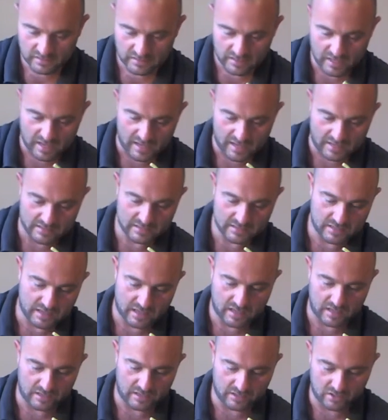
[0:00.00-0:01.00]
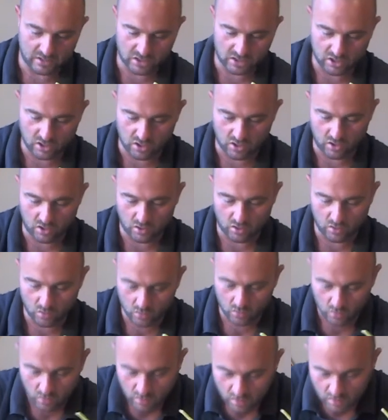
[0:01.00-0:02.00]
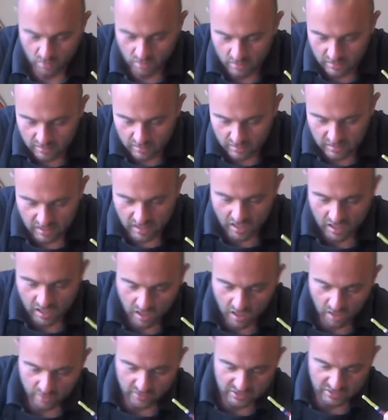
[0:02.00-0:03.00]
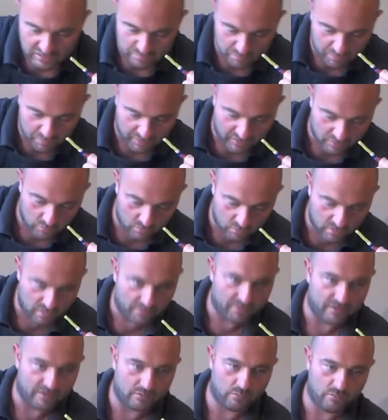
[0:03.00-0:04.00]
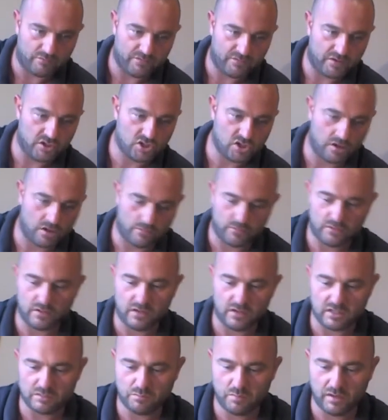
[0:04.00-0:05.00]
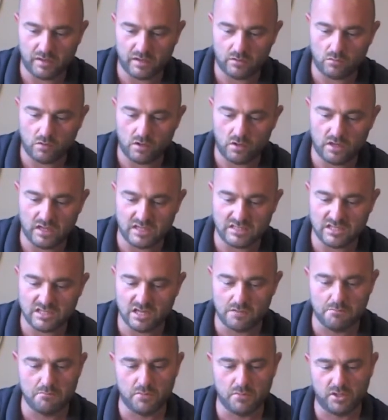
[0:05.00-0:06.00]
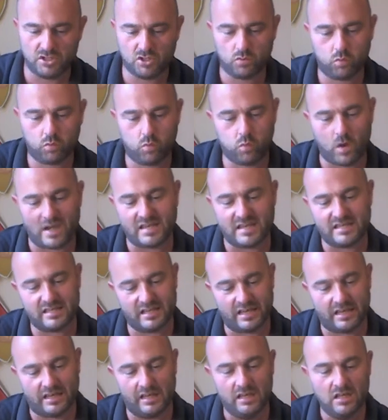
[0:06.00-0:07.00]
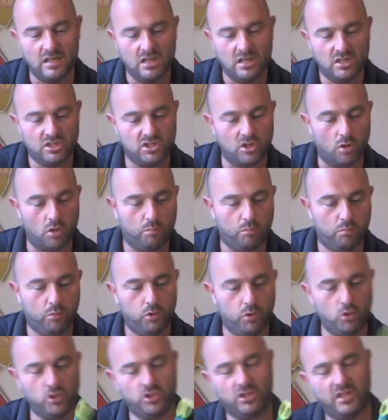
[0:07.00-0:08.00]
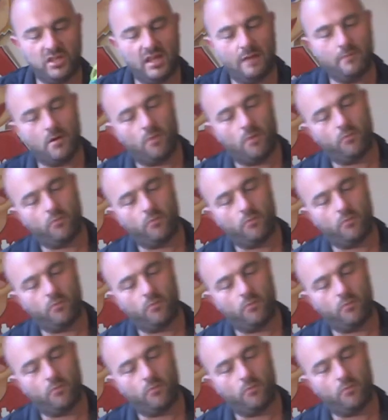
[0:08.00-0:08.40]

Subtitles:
And I'm going to go, oh, a nice pink one. I think we'll finish off with a nice pink one, is number 20. So push them up